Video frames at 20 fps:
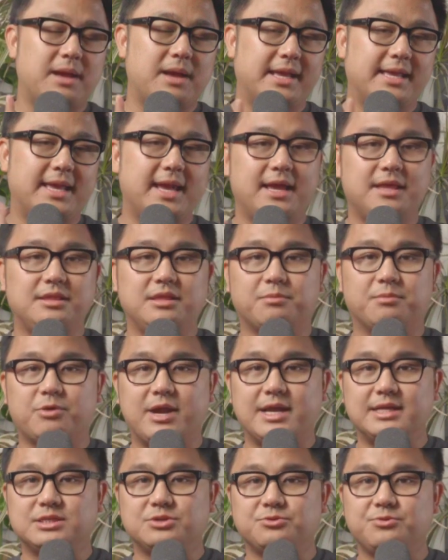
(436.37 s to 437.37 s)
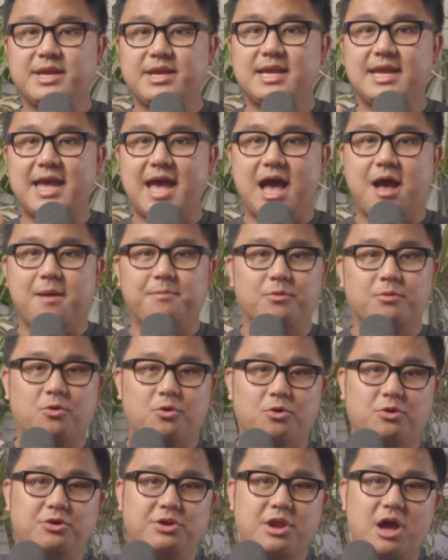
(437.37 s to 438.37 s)
Again, the price recap:
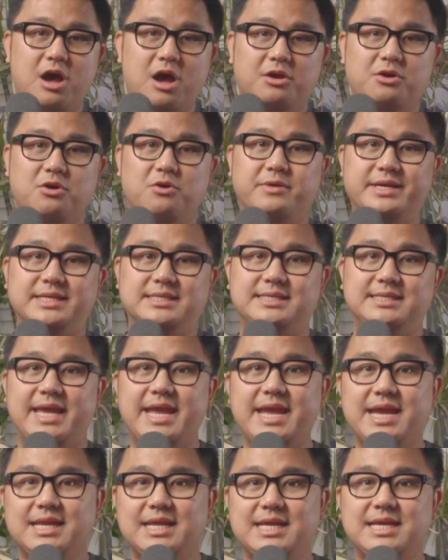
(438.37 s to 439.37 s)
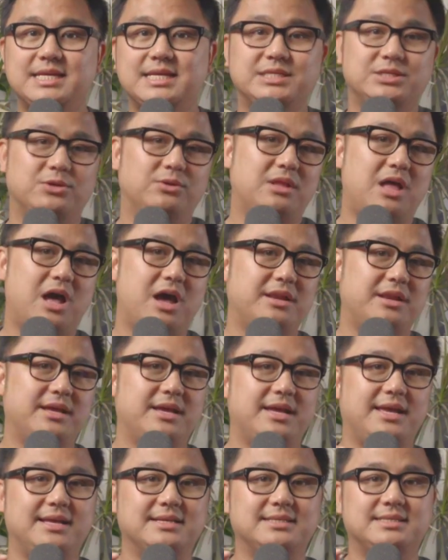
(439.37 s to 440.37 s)
Coronado is $80,
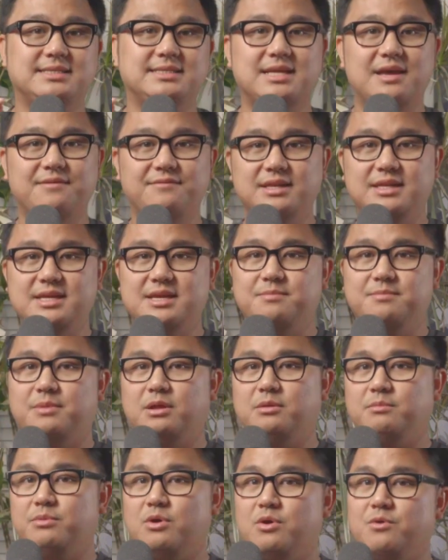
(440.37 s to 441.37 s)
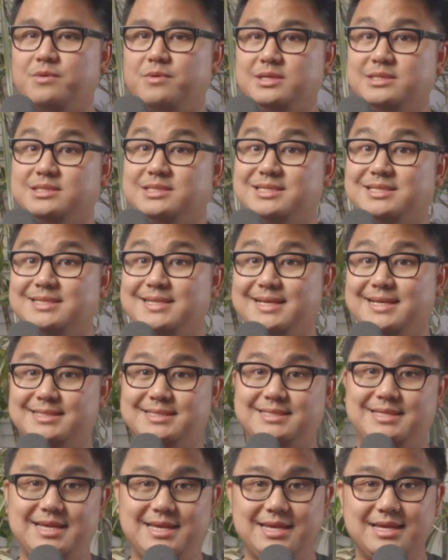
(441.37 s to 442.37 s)
Solana is $70, Balboa is
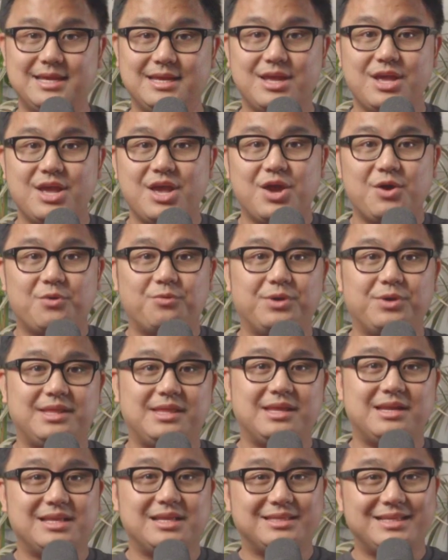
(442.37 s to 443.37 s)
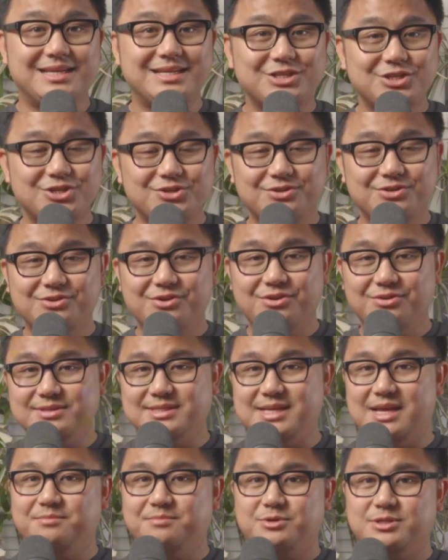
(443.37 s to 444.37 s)
$60, with an additional
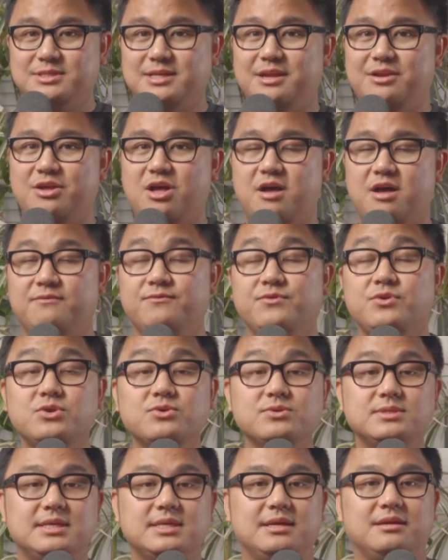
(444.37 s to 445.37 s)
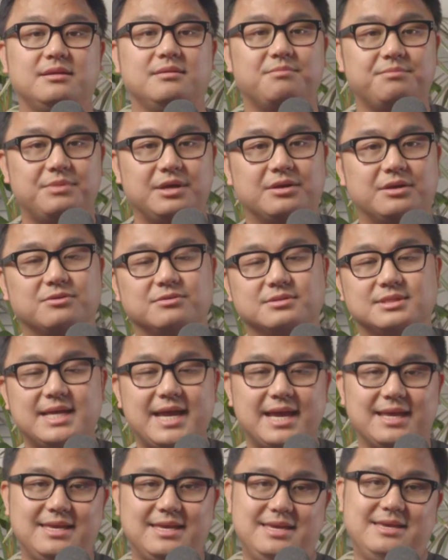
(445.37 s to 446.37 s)
10% off using
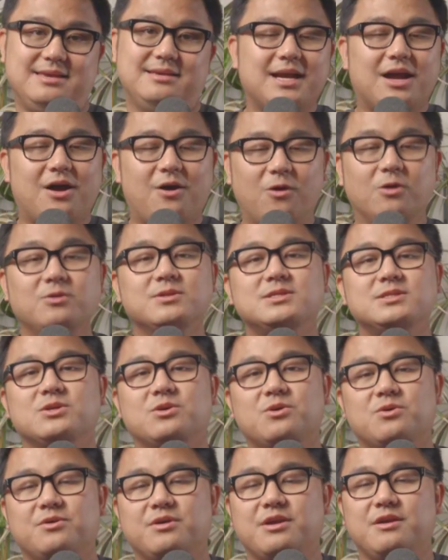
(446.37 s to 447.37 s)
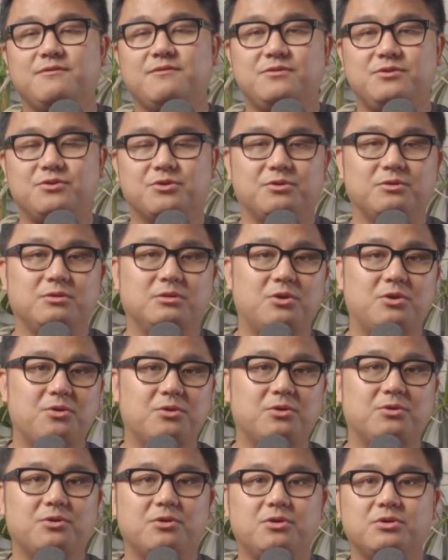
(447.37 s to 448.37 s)
pickletechie. Also, if you're
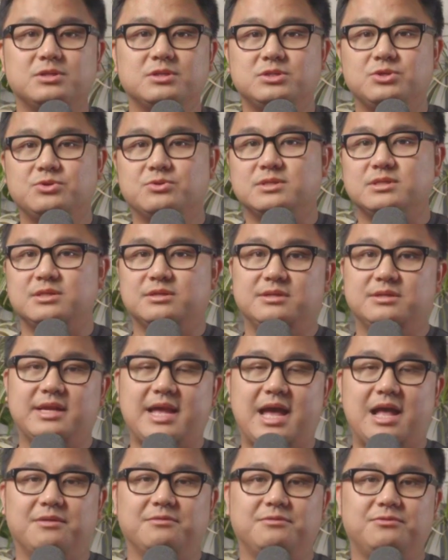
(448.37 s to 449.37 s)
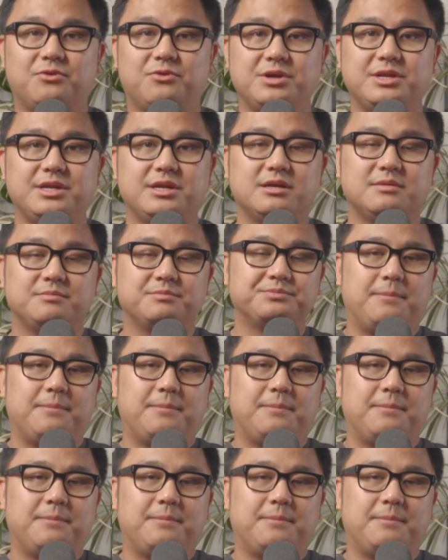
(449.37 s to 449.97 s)
local to Southern California,